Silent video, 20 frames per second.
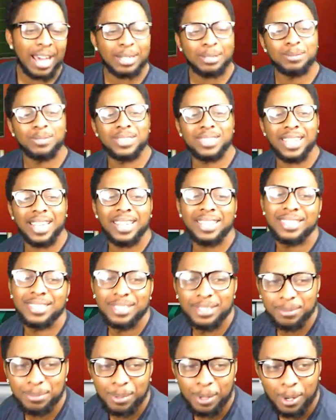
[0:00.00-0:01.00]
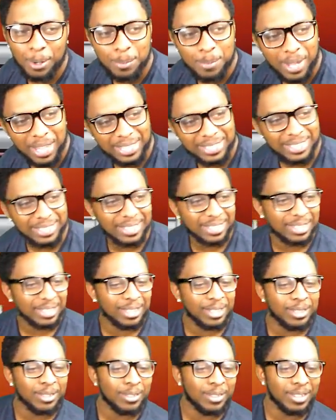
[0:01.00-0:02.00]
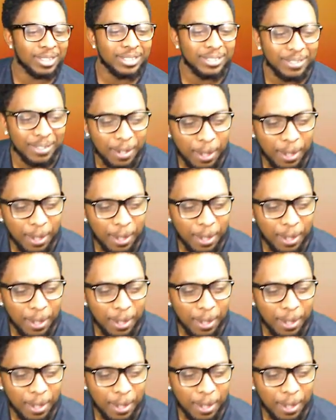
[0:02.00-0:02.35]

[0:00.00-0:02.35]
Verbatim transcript: Adam Sanders, bro, makes it to the corner.